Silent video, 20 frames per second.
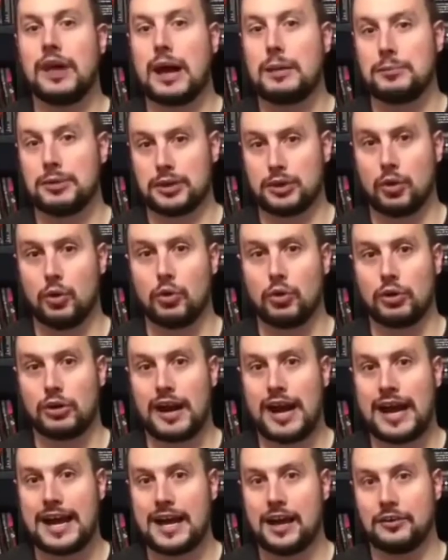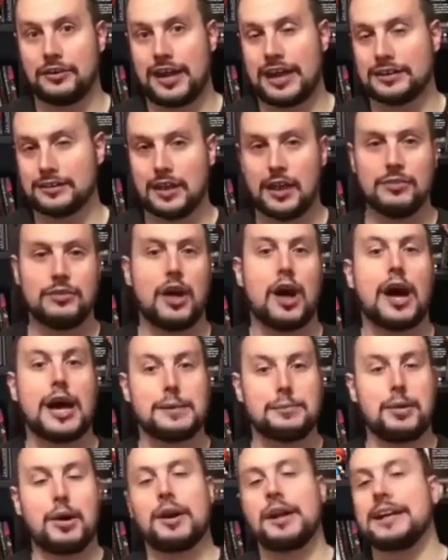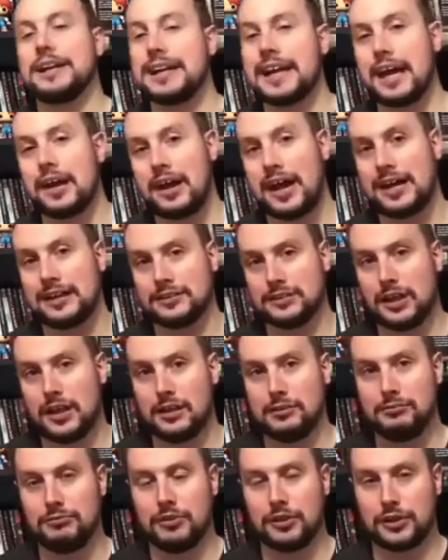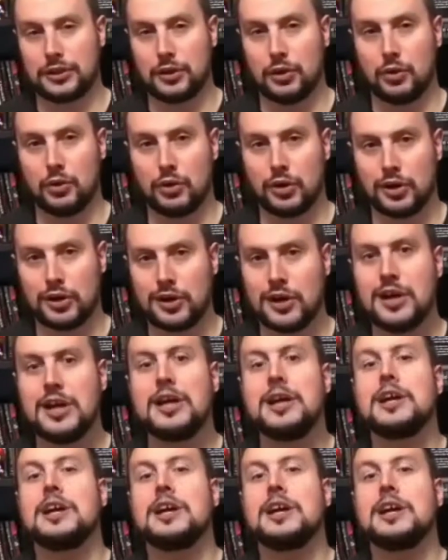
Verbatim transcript: I'm a gore hound. I love the high body count, I love the gore.